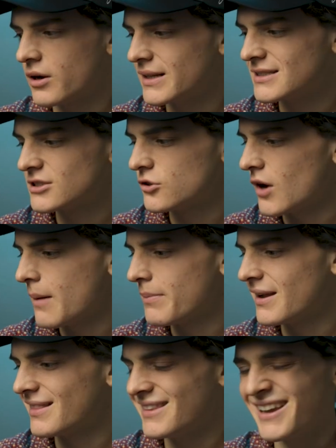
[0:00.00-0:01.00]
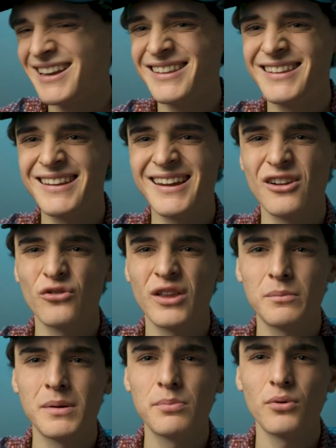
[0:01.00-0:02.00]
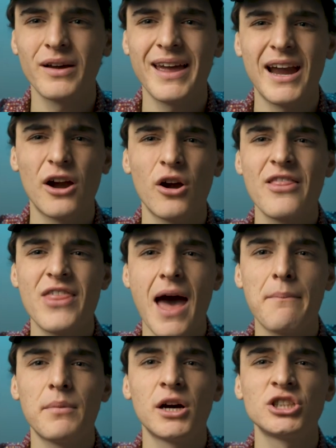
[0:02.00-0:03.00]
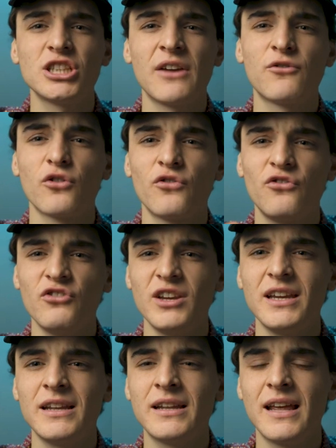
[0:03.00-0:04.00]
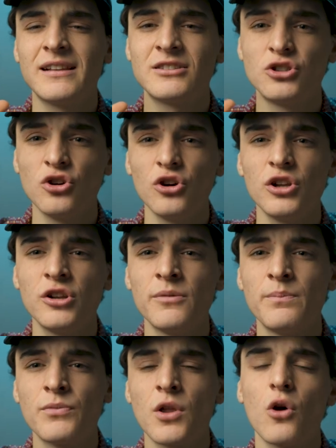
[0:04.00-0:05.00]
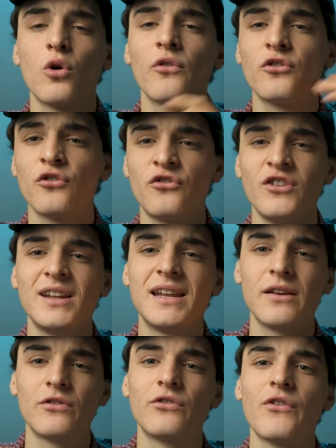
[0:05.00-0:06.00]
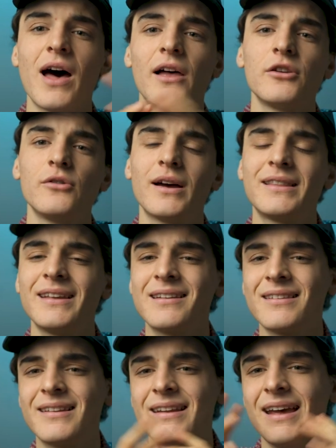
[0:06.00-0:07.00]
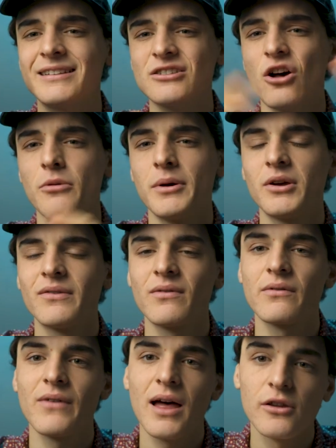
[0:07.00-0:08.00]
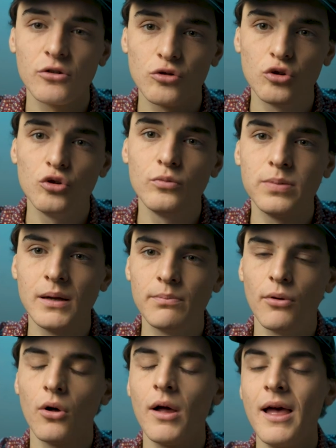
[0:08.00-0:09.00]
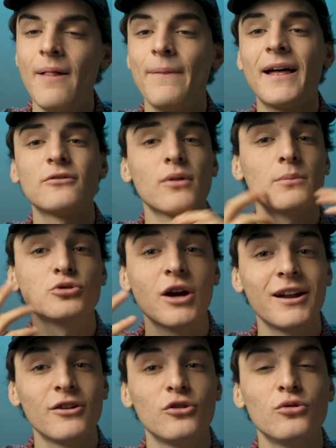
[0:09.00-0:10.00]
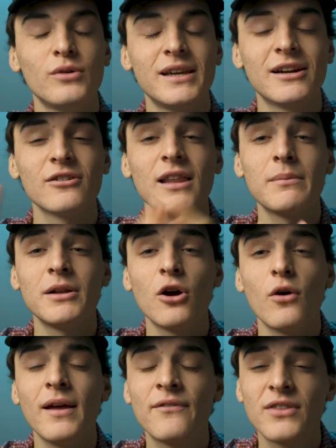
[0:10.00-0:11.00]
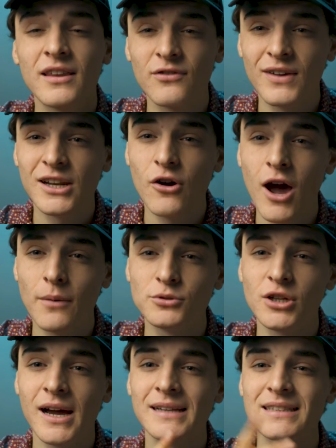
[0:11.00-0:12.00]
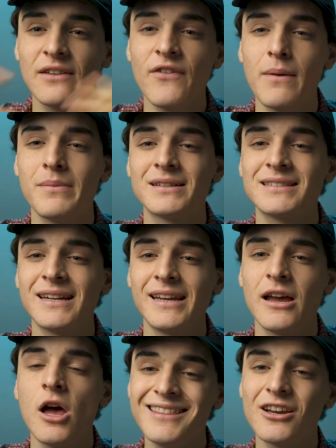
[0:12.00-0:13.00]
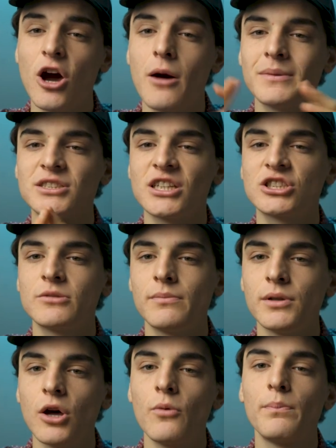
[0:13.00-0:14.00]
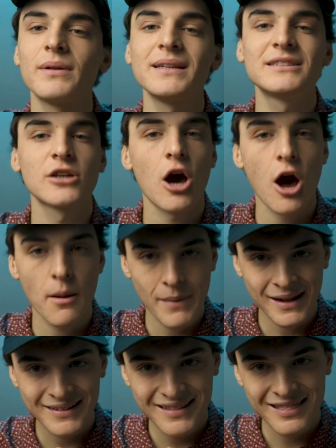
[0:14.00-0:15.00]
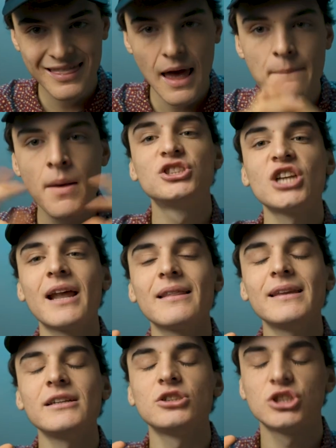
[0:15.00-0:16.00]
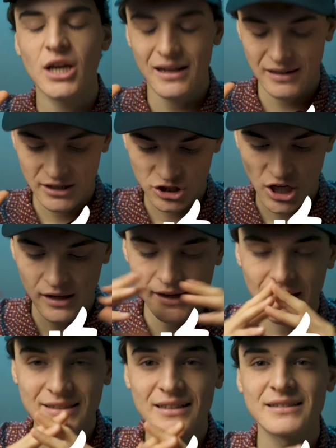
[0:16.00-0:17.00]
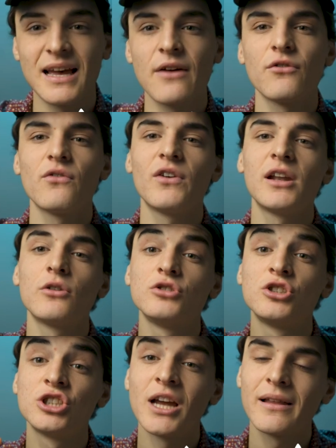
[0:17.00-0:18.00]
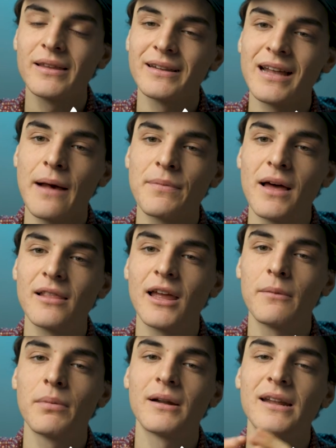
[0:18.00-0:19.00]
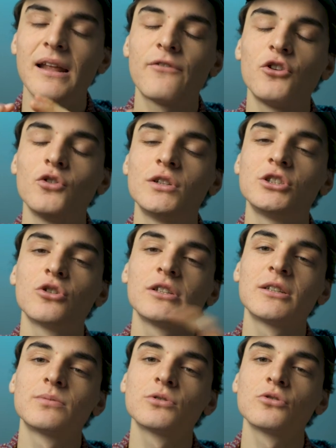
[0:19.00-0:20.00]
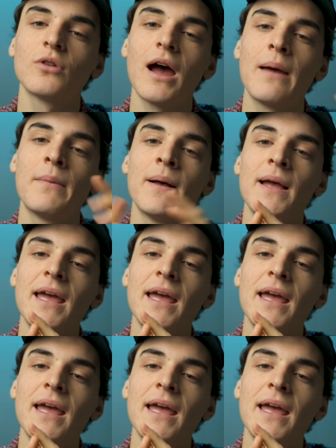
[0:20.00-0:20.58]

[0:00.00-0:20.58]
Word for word: on Instagram, but at the end of the day, I don't think people care that much. If your feed is good, or if your feed gives value. At the end of the day, it's all about giving value to people. That's what I'm trying to do here. Let me know if this video helped you guys. If I missed any in the comment section below, please comment them. Gently, gently, gently, I say this every video, gently tap that like button. If you enjoyed, subscribe.